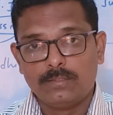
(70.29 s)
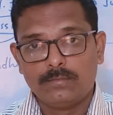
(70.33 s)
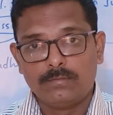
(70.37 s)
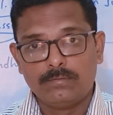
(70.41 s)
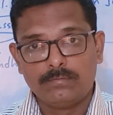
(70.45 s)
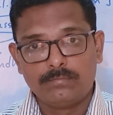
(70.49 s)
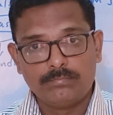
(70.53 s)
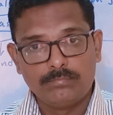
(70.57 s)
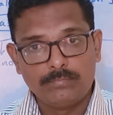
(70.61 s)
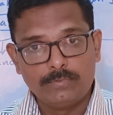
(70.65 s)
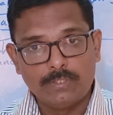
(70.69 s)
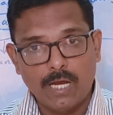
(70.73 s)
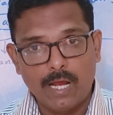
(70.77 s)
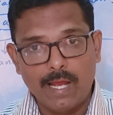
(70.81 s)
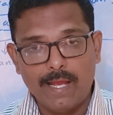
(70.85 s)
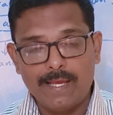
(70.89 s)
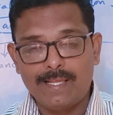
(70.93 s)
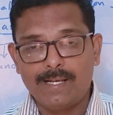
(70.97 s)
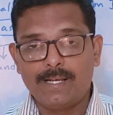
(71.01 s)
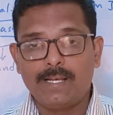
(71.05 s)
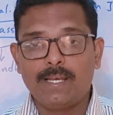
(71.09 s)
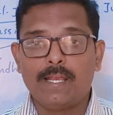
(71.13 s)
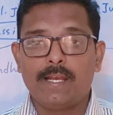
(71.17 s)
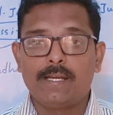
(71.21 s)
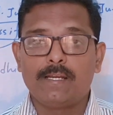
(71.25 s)

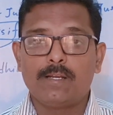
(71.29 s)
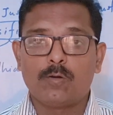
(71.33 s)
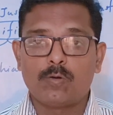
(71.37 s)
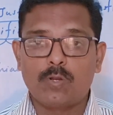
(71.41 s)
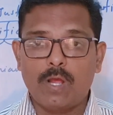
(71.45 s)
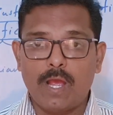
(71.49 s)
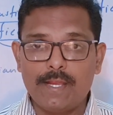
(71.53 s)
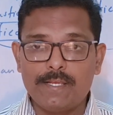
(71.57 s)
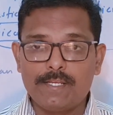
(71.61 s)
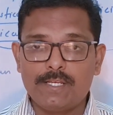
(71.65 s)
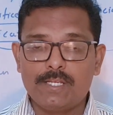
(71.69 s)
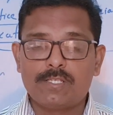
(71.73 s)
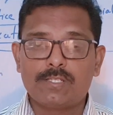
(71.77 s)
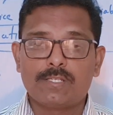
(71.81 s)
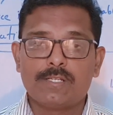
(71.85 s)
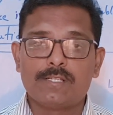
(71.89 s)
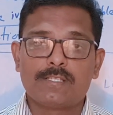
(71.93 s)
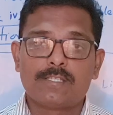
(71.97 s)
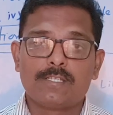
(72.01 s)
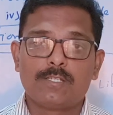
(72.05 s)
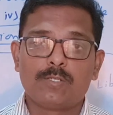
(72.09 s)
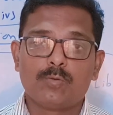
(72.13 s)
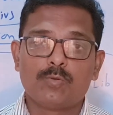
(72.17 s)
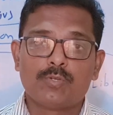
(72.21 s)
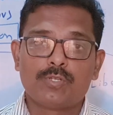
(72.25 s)
the Ireland or
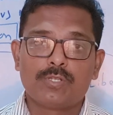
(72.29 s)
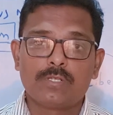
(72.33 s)
Irish